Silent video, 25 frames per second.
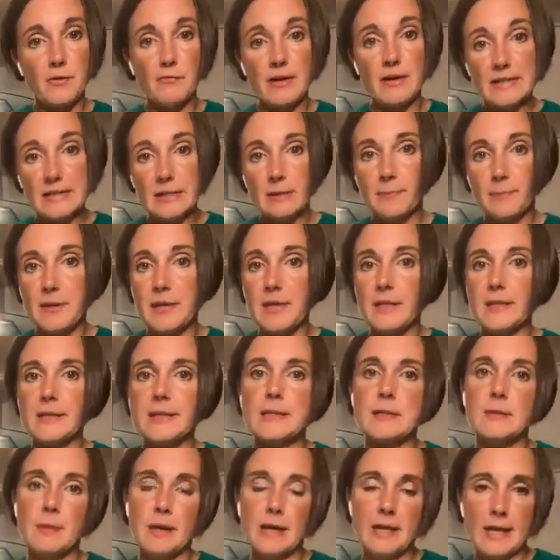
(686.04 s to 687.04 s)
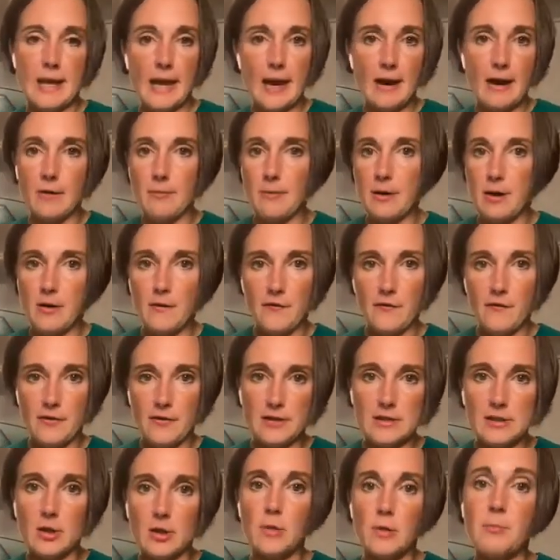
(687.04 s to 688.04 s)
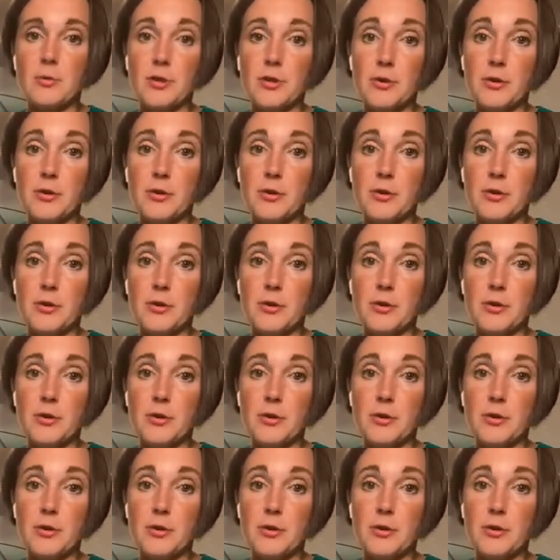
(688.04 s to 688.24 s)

recipes to make caramel, for example.